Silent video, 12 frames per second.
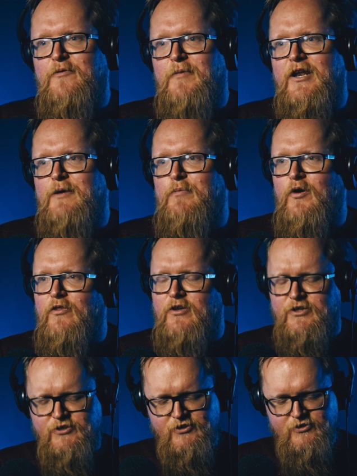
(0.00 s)
There's so many,
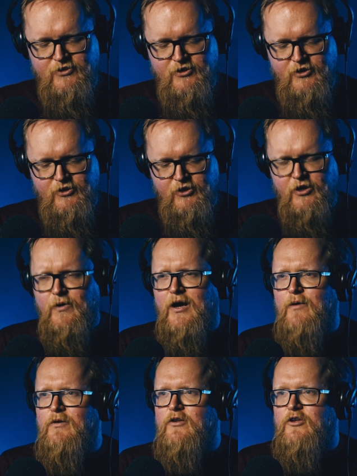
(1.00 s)
but there's, you know
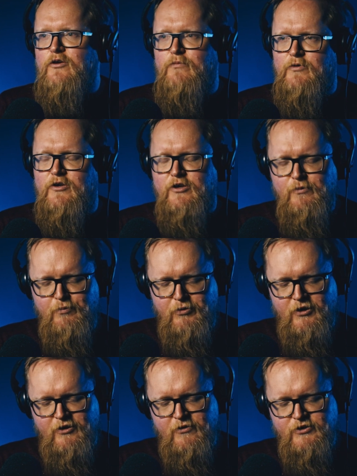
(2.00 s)
how, you
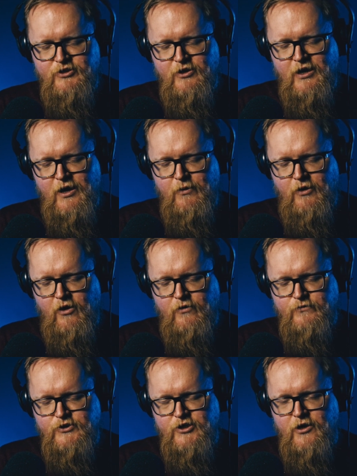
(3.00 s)
probably know this, you know how a
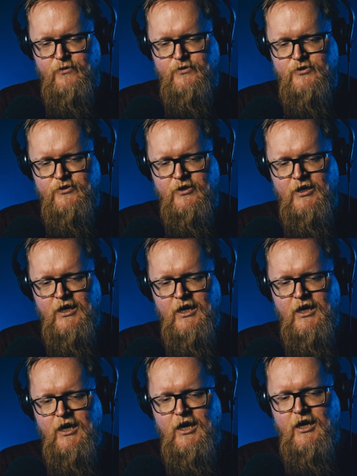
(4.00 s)
lot of shows
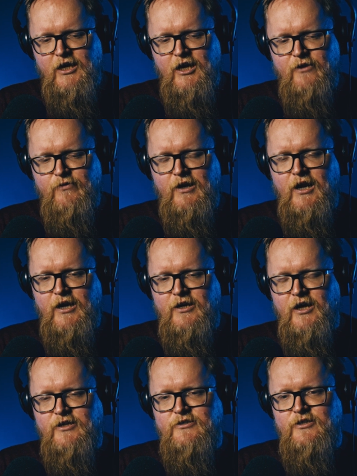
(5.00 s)
in kind of the
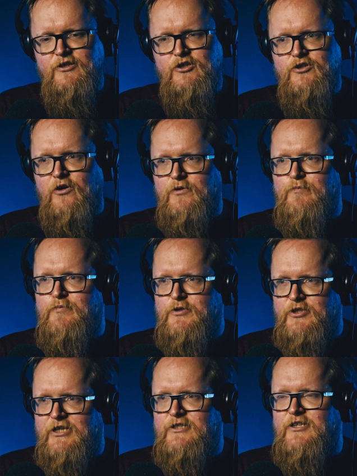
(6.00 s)
late 90s shot
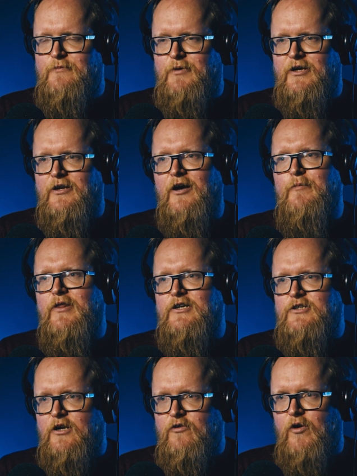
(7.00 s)
16:9, but
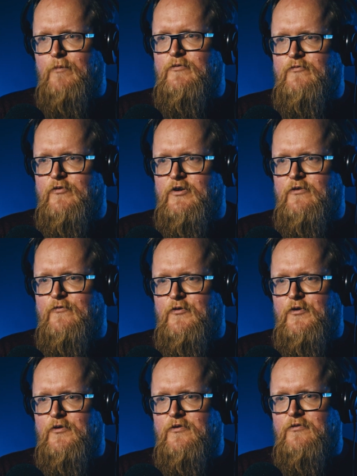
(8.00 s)
they actually cropped for
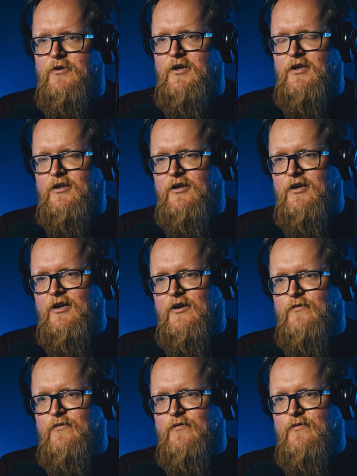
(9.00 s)
4:3